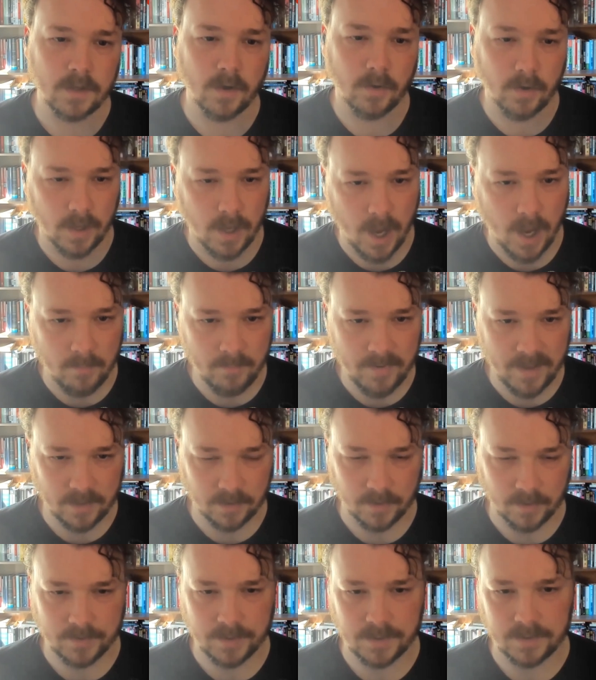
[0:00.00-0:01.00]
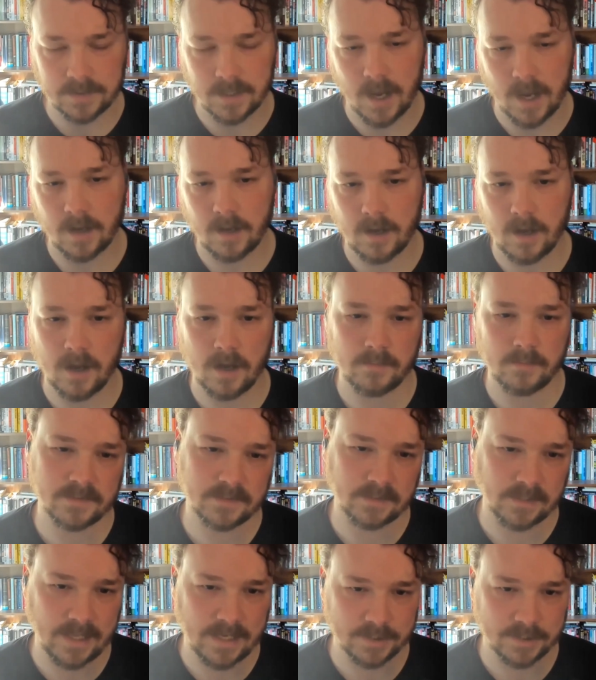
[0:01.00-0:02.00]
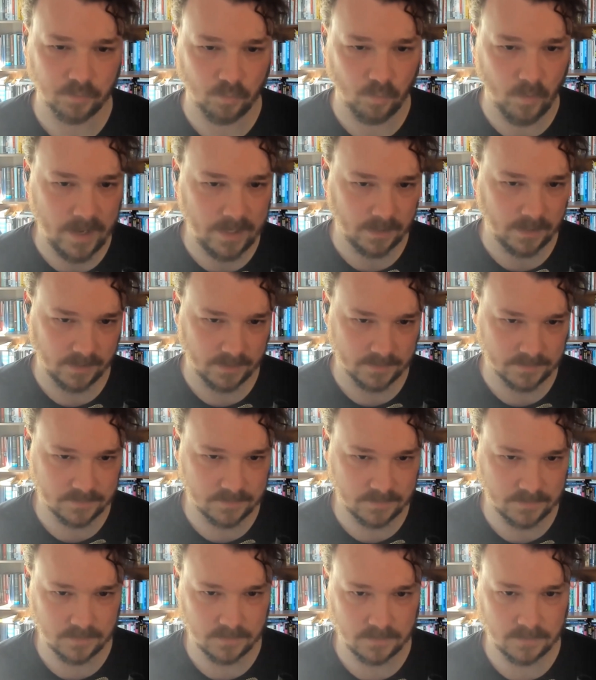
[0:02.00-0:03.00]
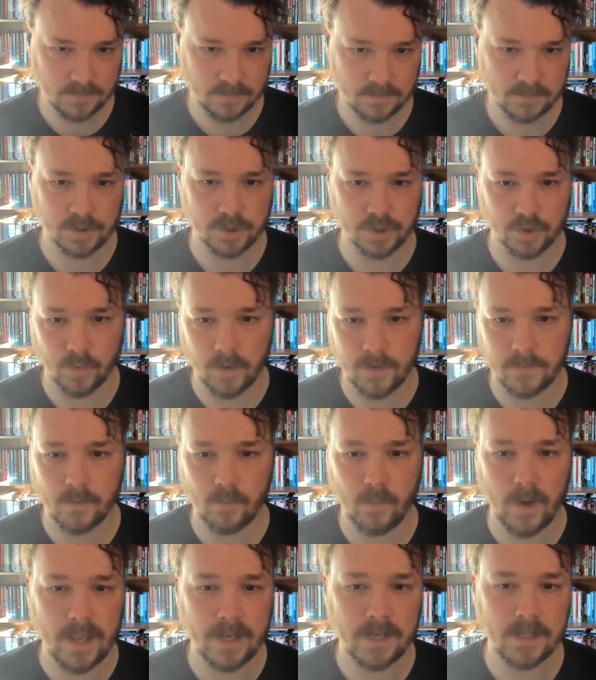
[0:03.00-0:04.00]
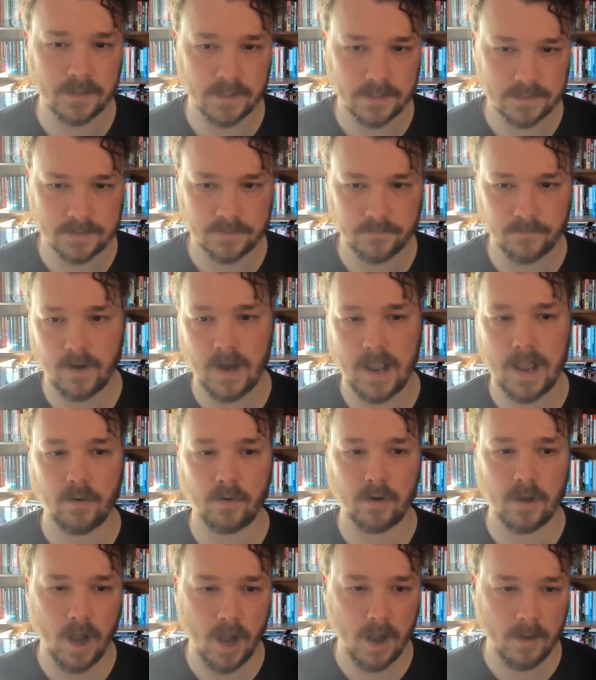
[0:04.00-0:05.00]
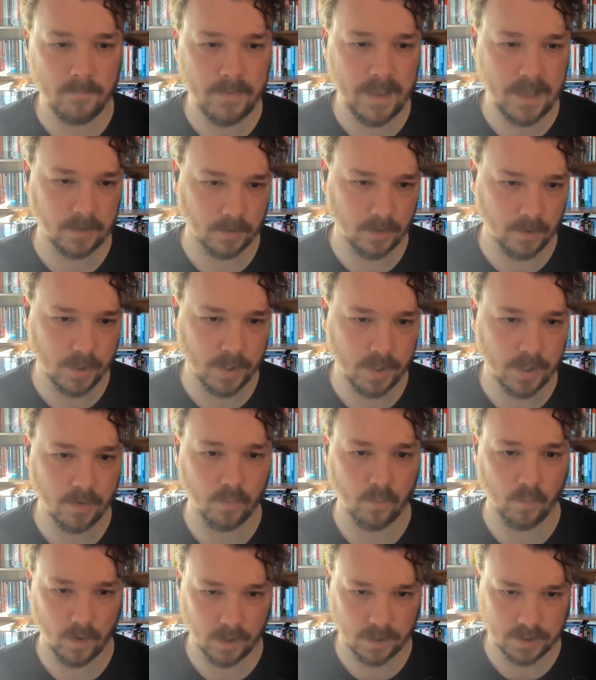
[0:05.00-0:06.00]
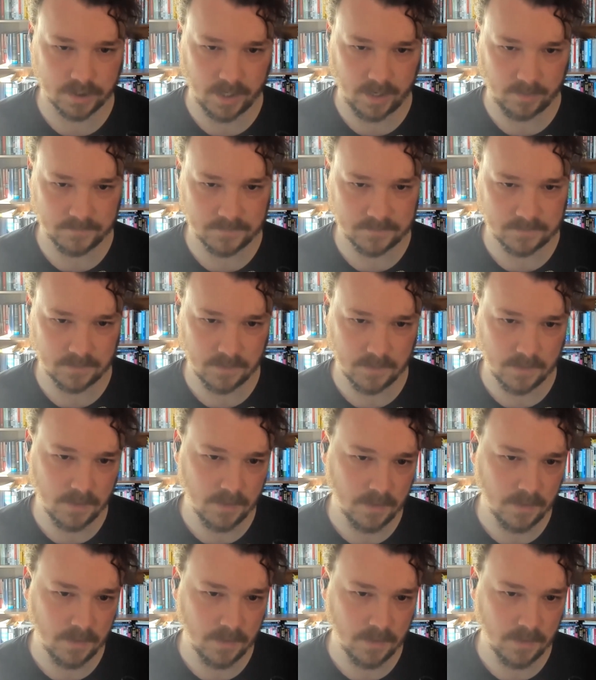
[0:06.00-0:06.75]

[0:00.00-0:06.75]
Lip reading: Go to combatlearning.com/waitlist to join the waiting list for our combat learning workshops.